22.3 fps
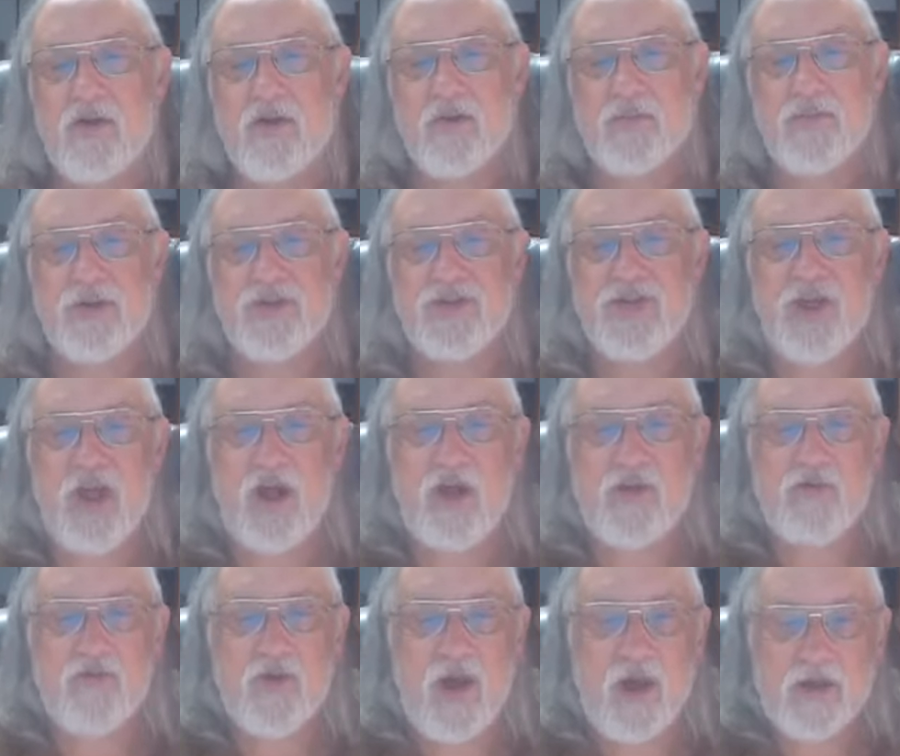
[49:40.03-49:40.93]
Code by
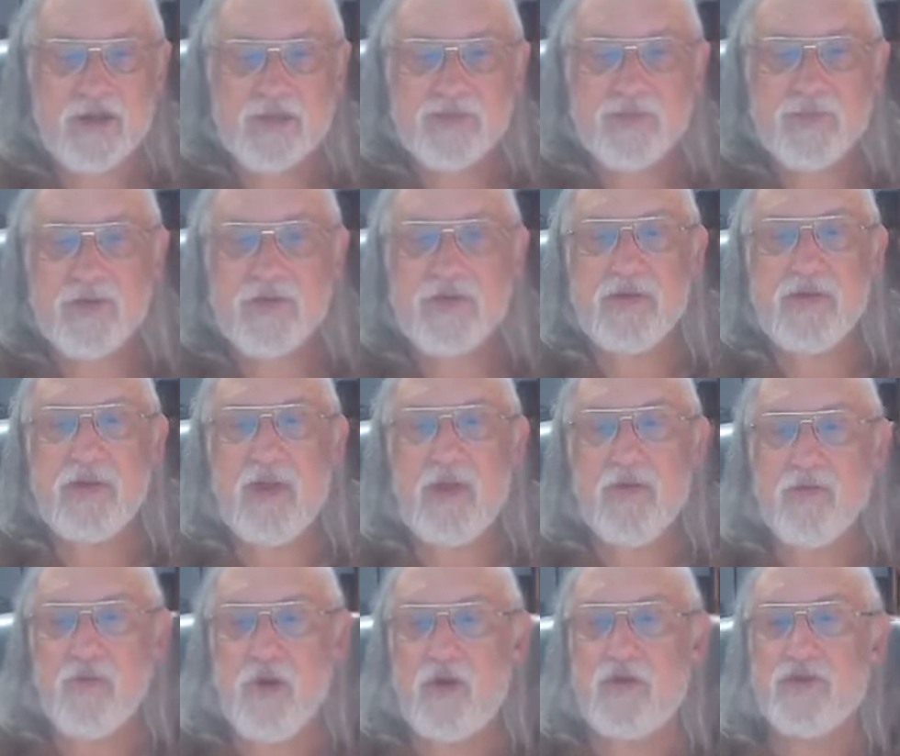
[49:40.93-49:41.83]
John Rosman,
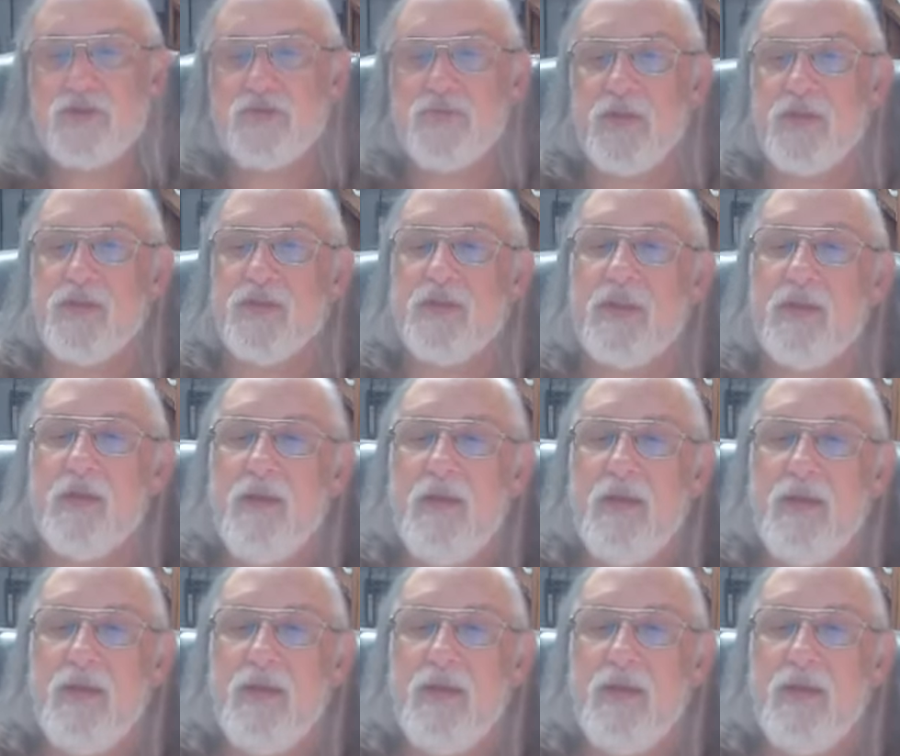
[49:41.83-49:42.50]
Roseman,